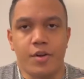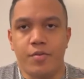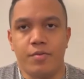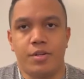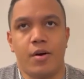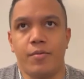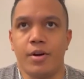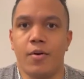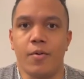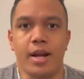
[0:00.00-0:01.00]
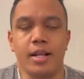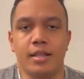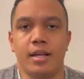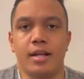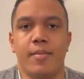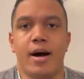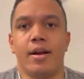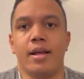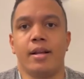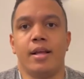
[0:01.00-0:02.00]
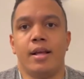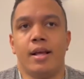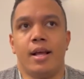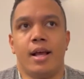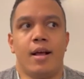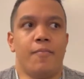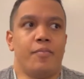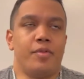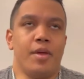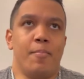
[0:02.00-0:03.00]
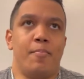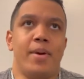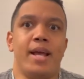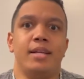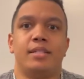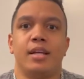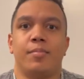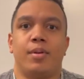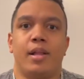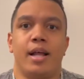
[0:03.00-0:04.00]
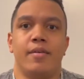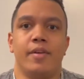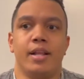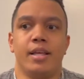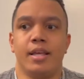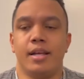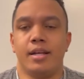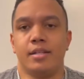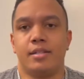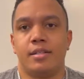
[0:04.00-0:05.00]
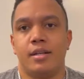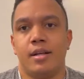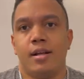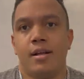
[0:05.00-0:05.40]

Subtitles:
of you who don't know anything about it, the basic plot of it is